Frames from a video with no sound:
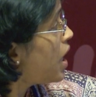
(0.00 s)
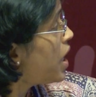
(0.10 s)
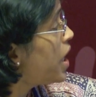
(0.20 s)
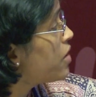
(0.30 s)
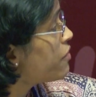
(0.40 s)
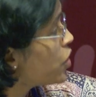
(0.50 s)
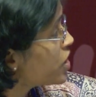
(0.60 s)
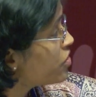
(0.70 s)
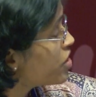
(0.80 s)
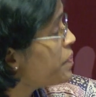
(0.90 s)
And
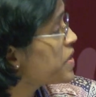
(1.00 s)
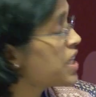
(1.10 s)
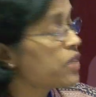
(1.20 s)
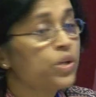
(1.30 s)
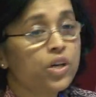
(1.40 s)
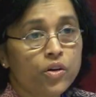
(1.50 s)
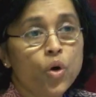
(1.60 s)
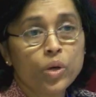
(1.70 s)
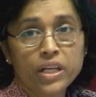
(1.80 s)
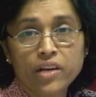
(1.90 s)
43% were
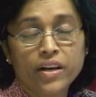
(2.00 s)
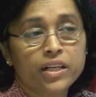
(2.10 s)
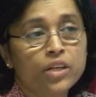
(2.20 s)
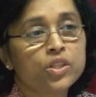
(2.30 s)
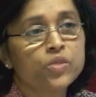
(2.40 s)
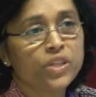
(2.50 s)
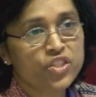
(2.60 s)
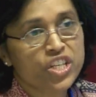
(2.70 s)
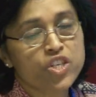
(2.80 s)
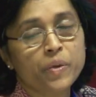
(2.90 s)
wholly correct. Now these were
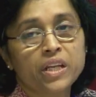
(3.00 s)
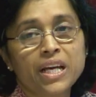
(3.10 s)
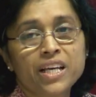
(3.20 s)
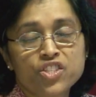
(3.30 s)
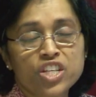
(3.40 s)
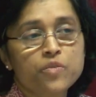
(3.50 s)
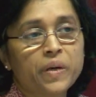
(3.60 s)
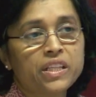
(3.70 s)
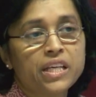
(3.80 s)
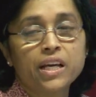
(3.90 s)
judged by, as judged
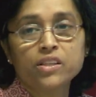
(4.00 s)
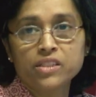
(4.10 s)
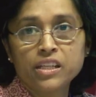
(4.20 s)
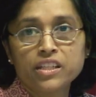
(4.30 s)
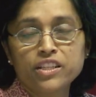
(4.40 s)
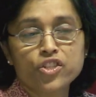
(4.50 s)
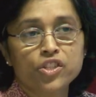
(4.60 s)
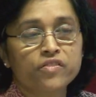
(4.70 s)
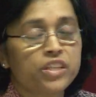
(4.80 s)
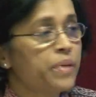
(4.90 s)
by the senior teachers
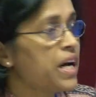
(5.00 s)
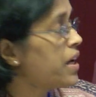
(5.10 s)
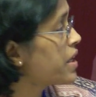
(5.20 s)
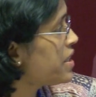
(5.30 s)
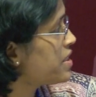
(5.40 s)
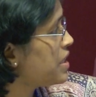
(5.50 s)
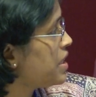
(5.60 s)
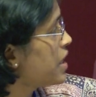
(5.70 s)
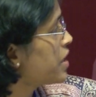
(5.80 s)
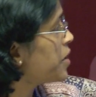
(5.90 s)
of the Bihar
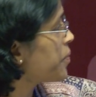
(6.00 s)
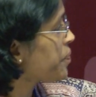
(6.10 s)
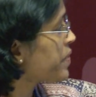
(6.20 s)
SCERT.